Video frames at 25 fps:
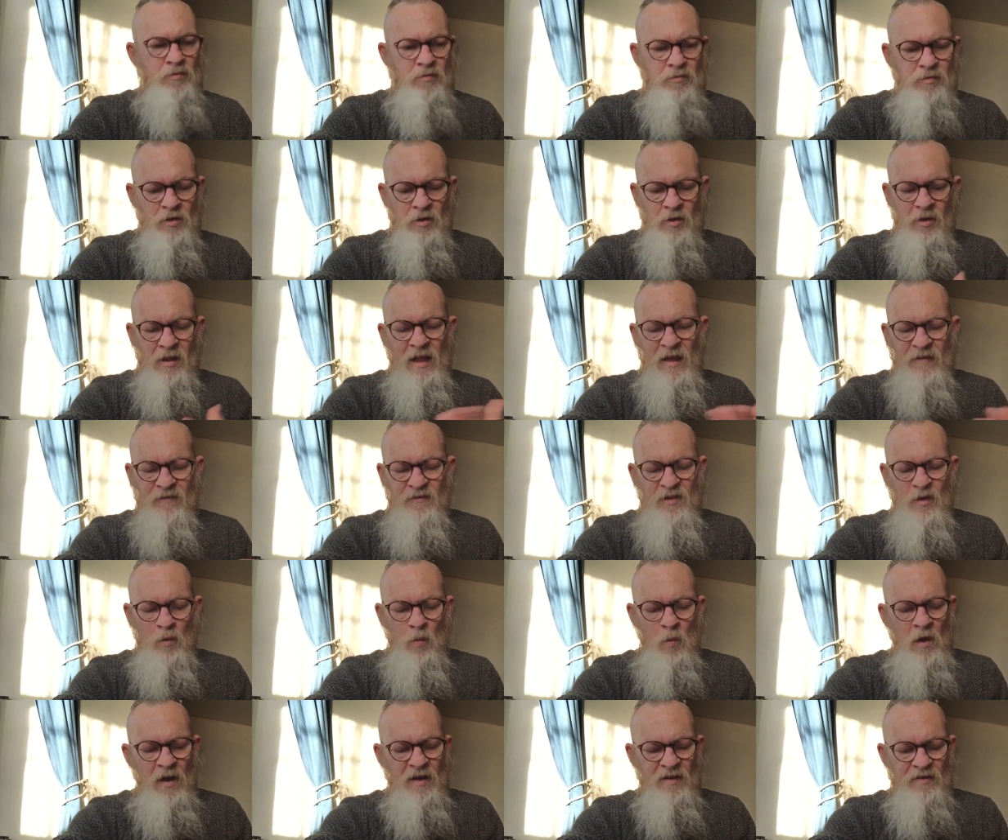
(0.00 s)
You'll have
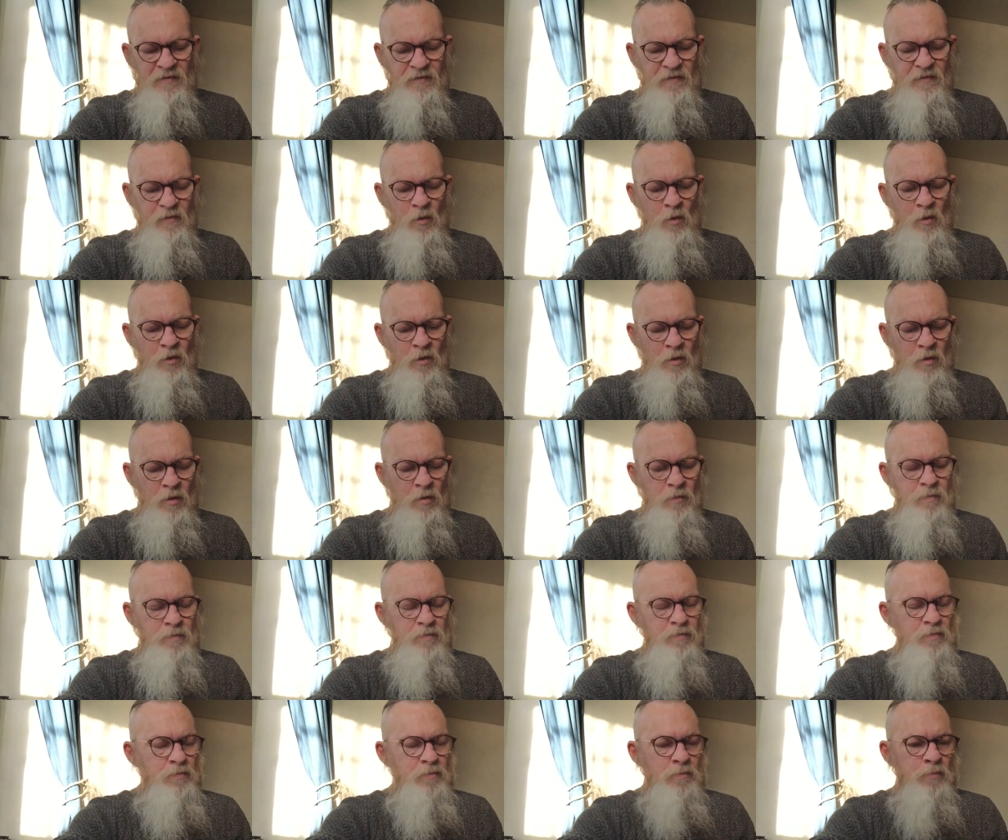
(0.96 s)
your wife or
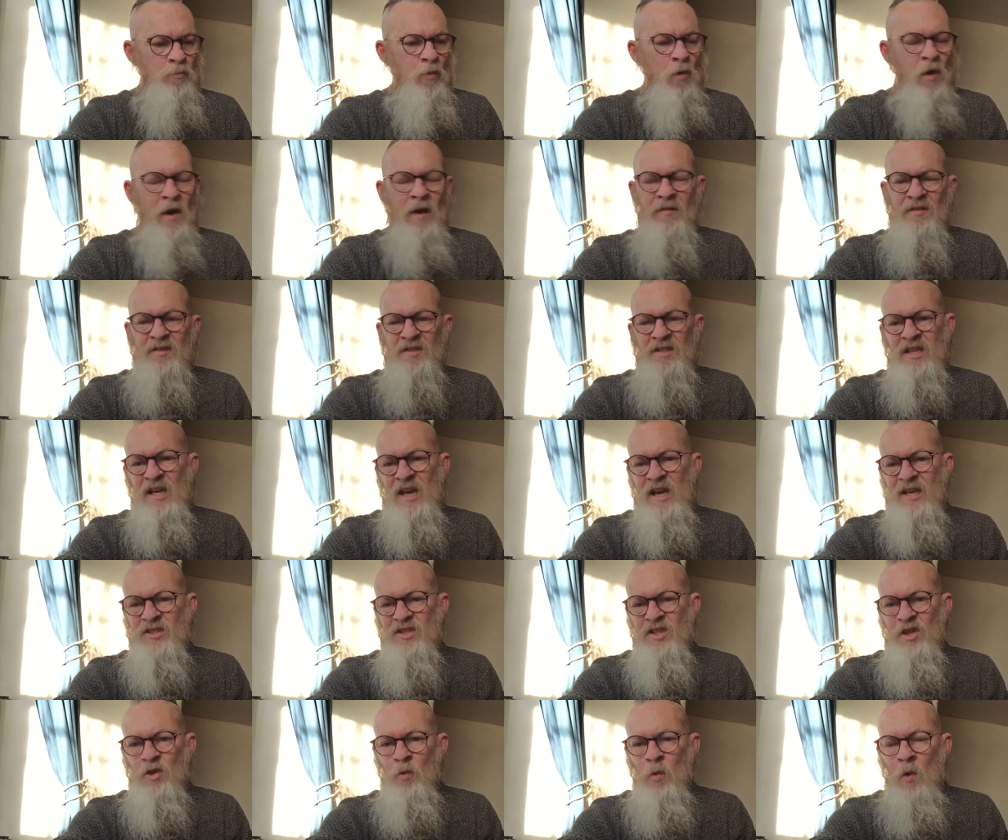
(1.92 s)
whatever's
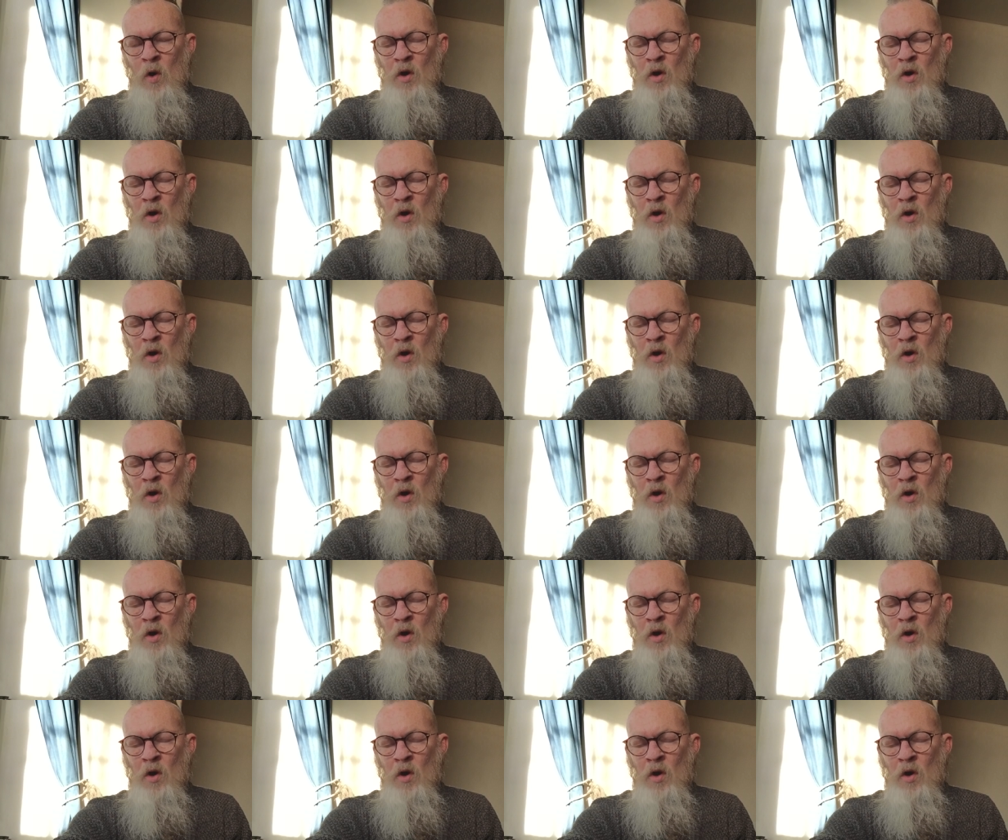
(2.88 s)
tattoo